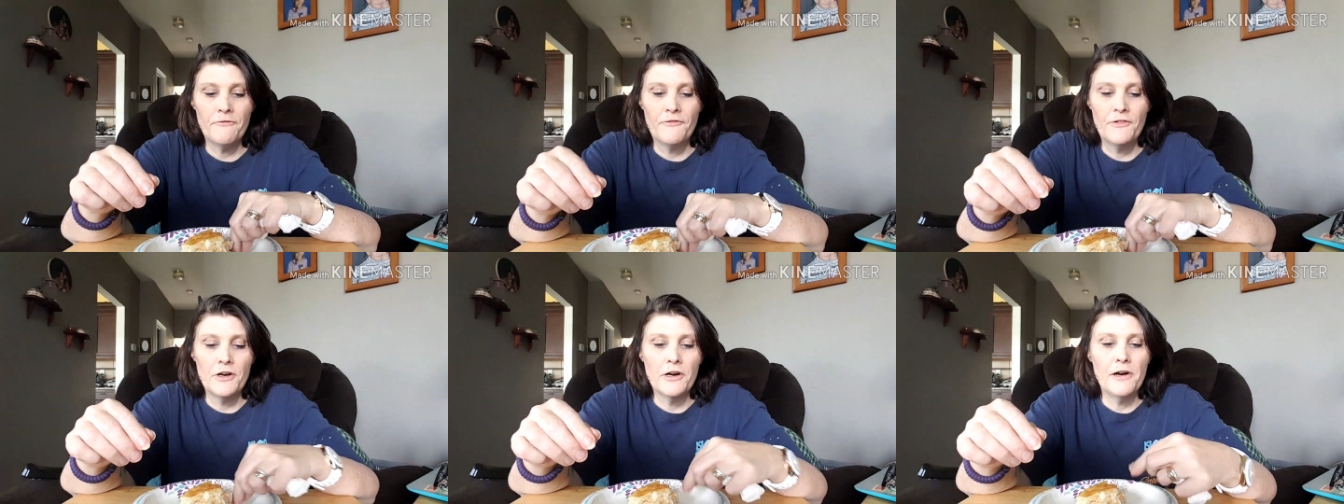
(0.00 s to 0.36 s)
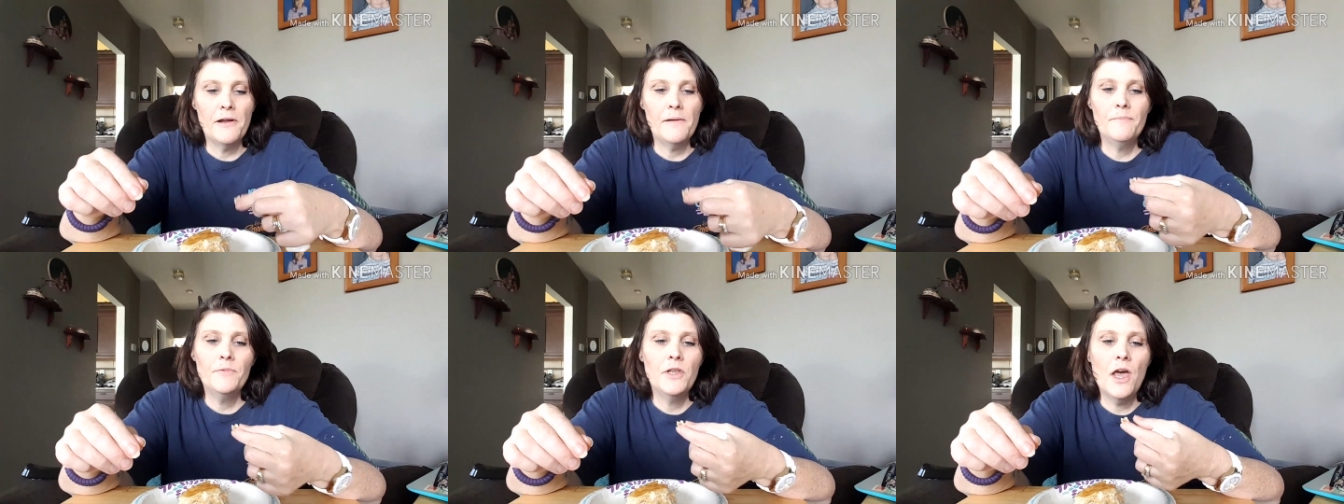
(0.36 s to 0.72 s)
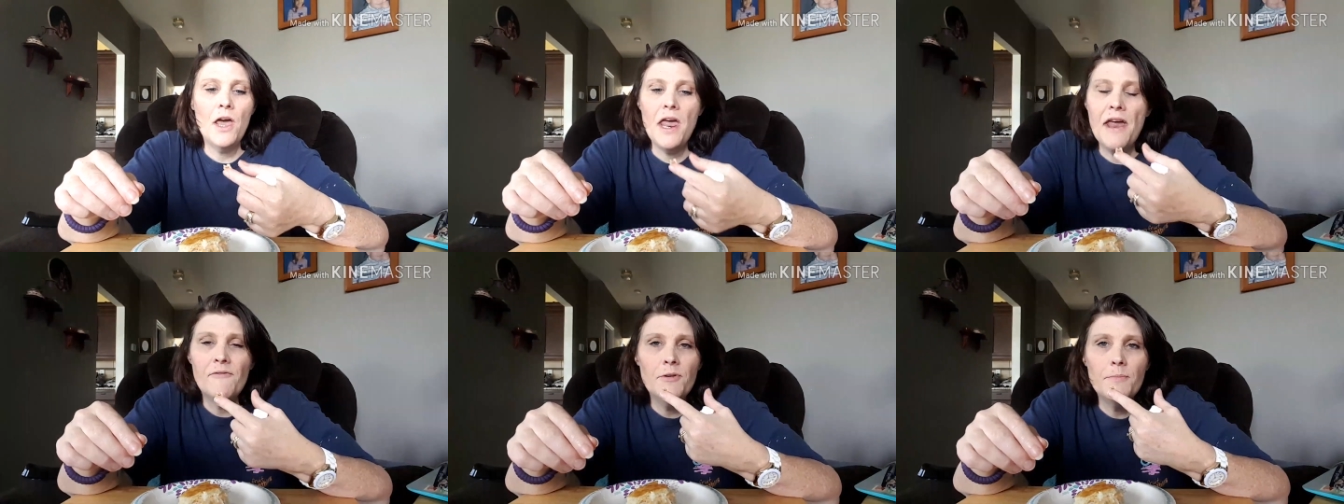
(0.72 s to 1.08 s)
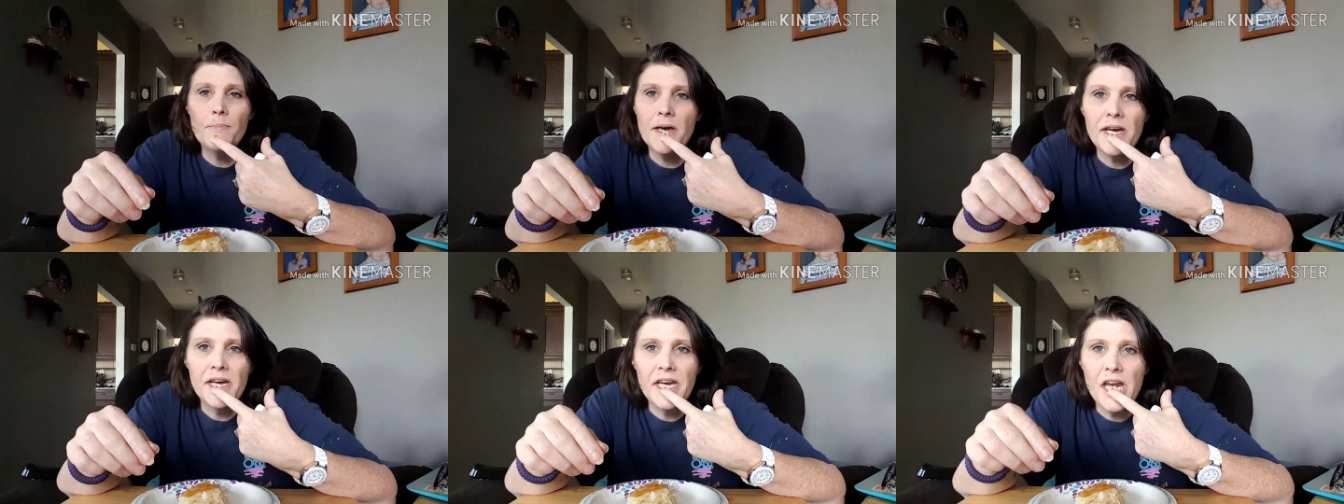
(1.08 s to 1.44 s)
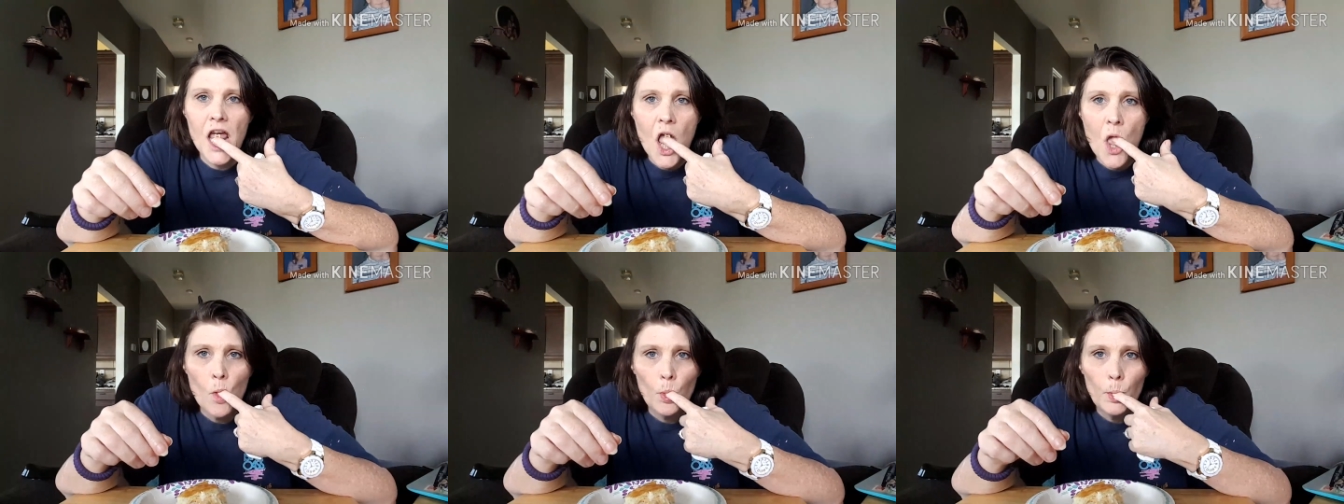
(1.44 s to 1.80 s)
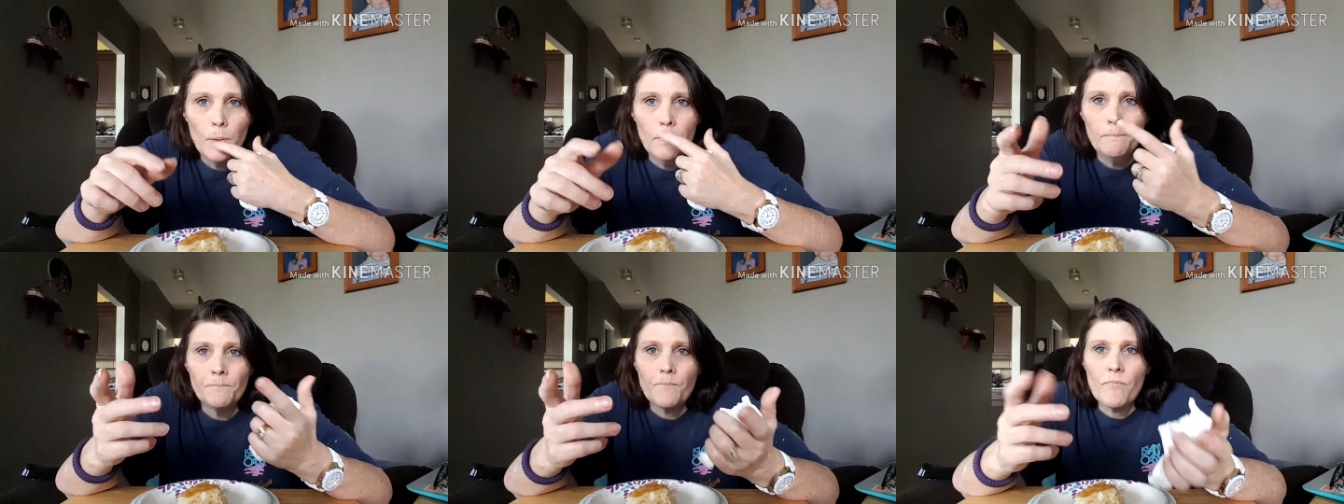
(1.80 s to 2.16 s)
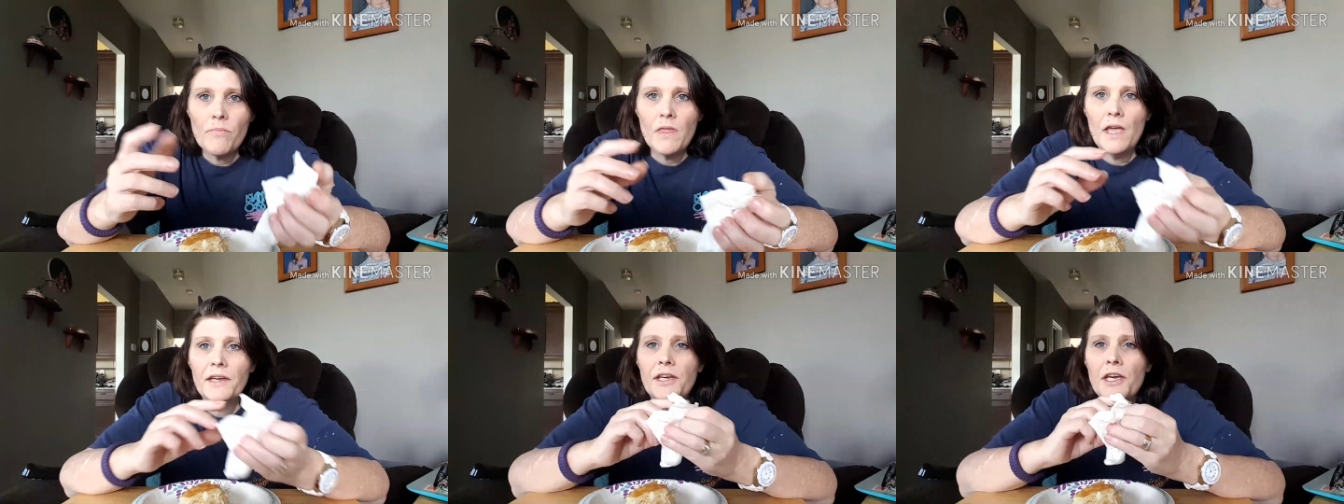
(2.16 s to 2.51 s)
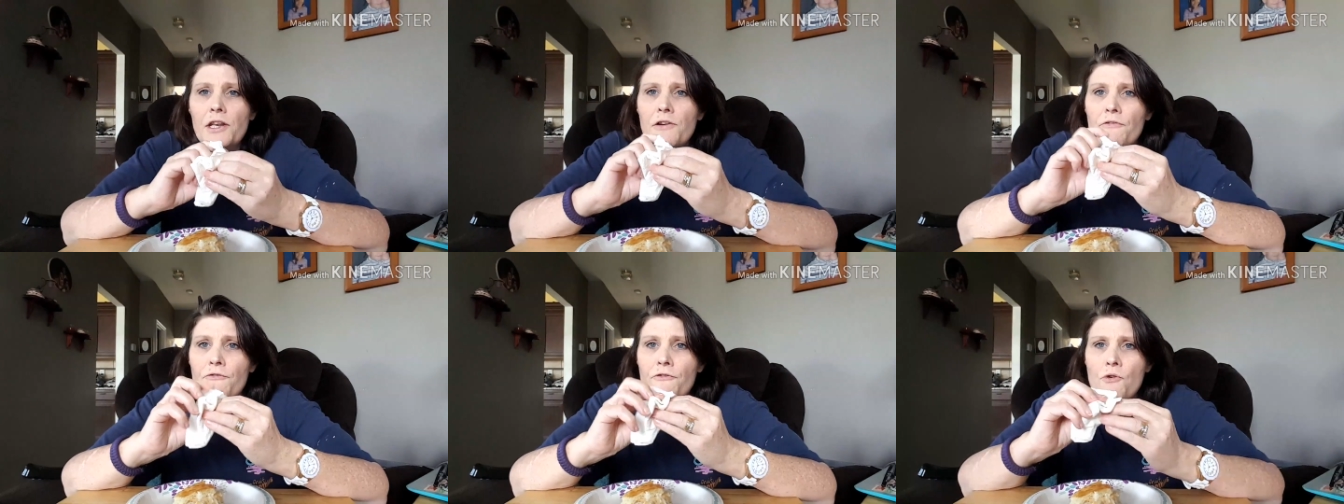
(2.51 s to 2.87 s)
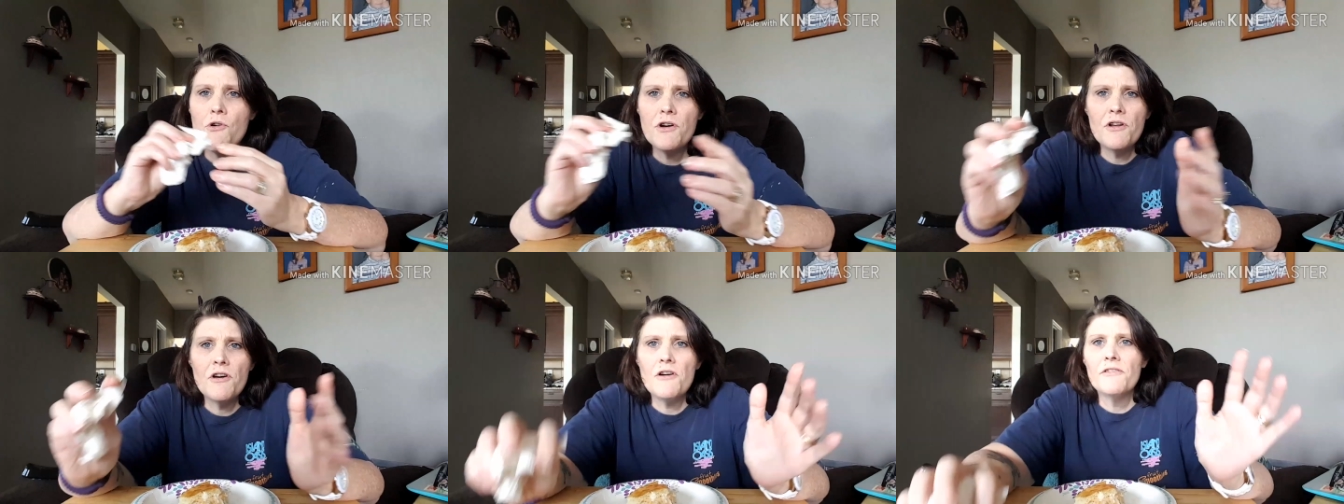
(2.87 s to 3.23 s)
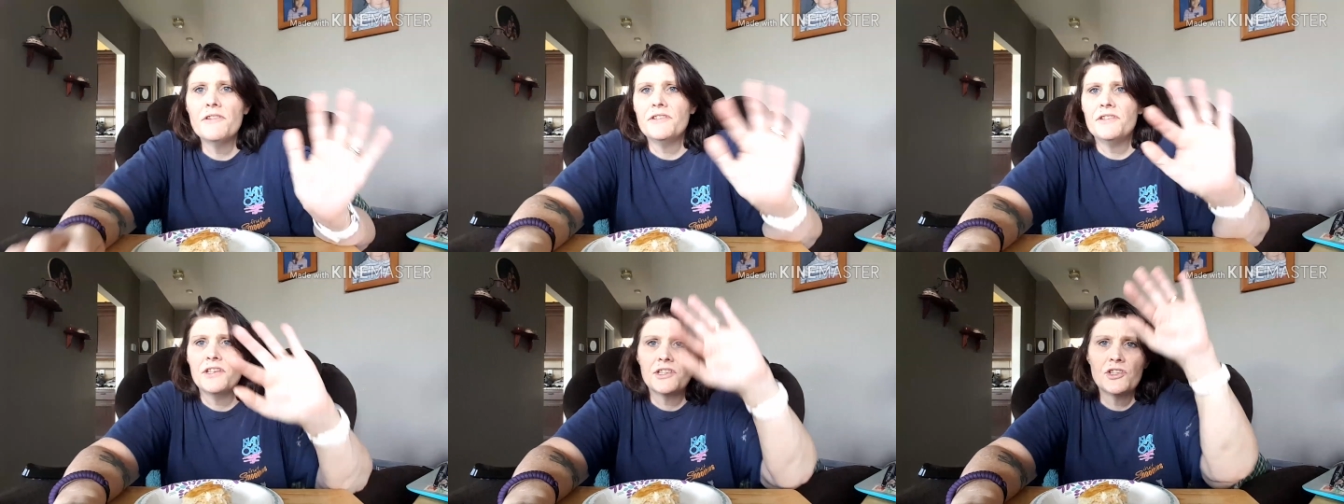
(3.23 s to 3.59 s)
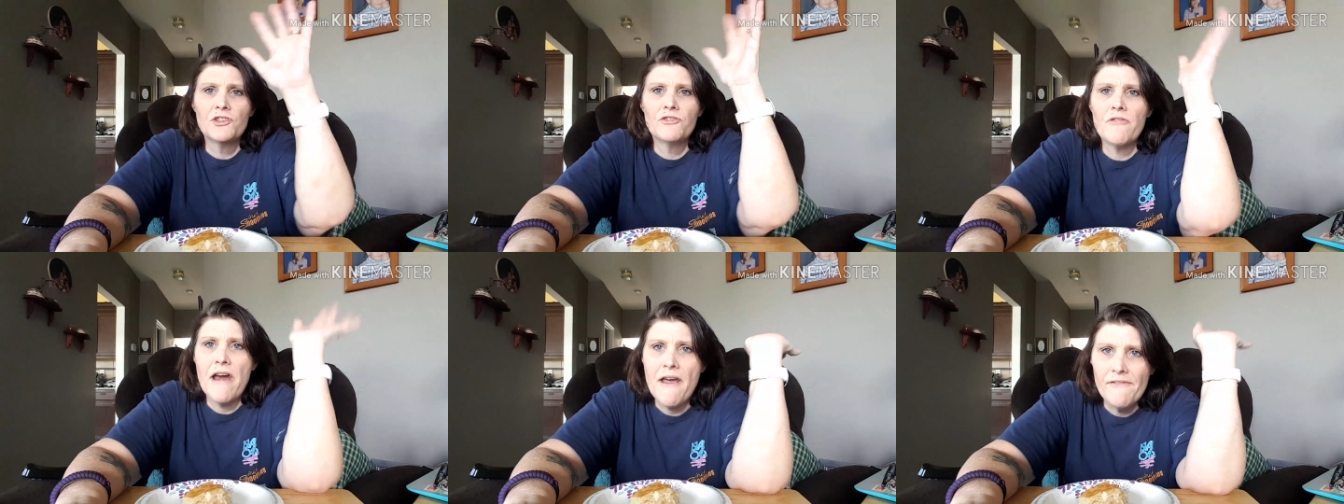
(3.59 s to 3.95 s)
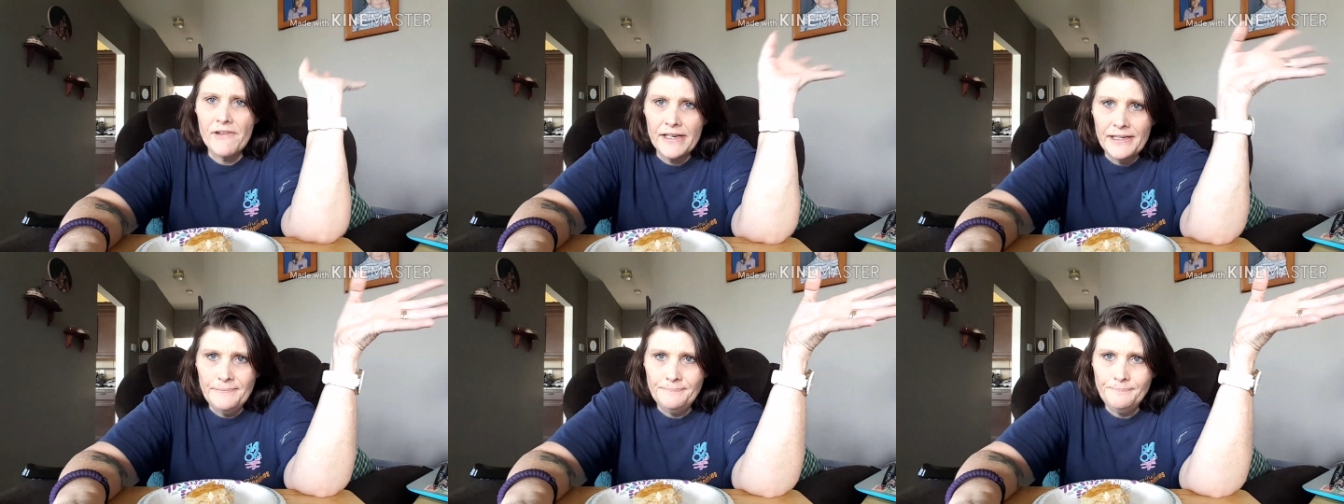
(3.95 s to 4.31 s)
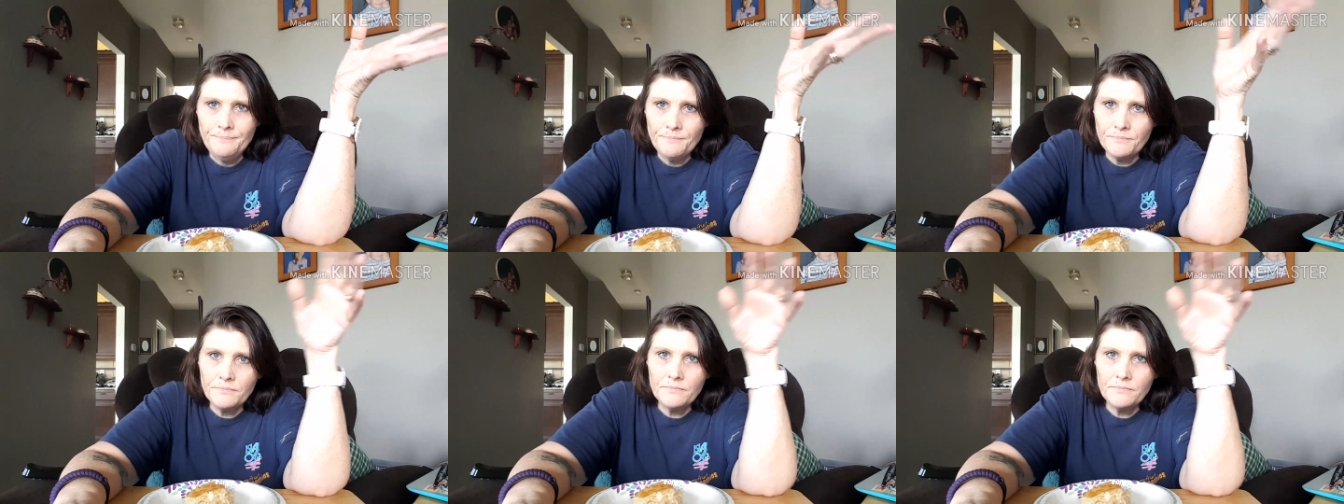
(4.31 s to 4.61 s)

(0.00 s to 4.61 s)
For not everybody can afford all this extravagant